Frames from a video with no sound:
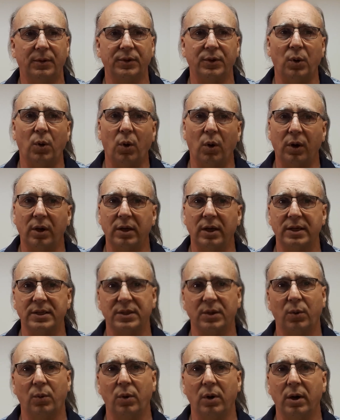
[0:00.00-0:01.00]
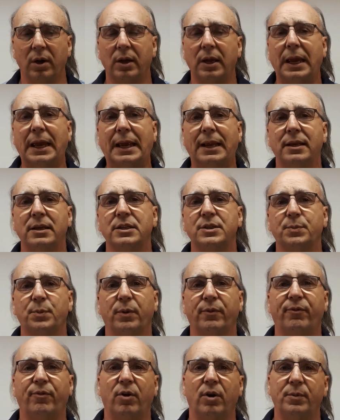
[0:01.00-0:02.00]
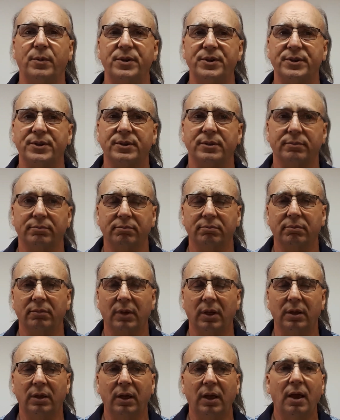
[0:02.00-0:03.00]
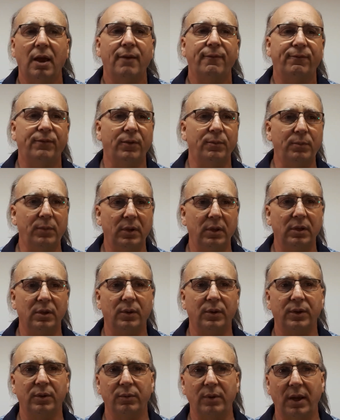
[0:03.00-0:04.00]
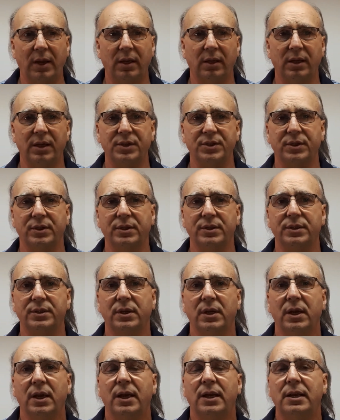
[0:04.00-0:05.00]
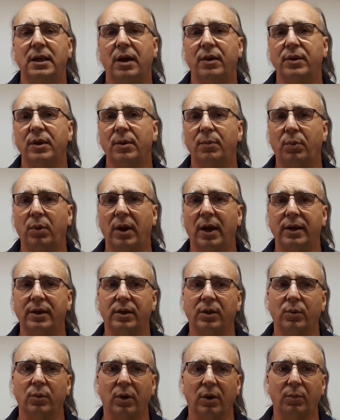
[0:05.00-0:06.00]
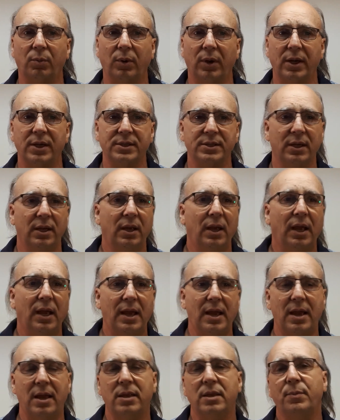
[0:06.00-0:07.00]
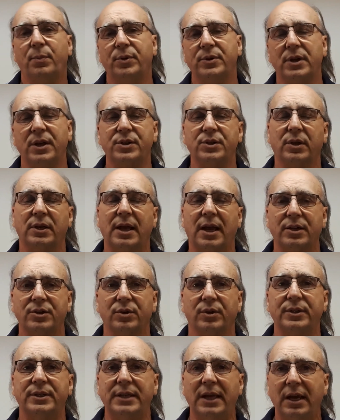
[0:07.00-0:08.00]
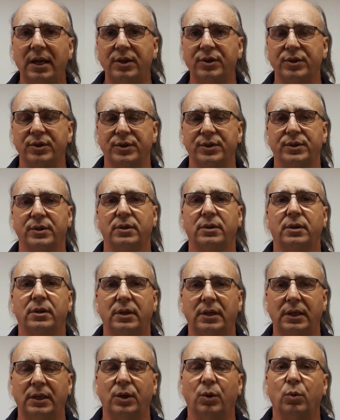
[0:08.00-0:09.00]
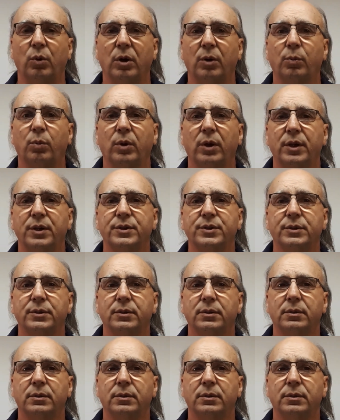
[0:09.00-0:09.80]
to organize their work and its performance. Okay. Familiar with the regulations and how they apply to the workplace and the potential and actual dangers in the workplace.